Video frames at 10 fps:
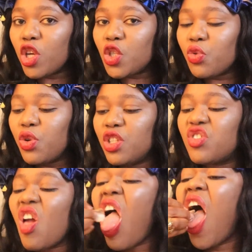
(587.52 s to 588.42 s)
what you
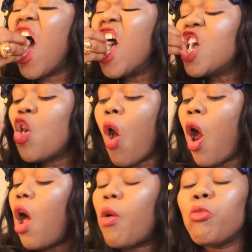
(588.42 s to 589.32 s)
eat.
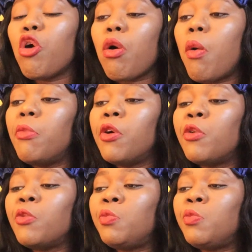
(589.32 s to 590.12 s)
I'm not coming.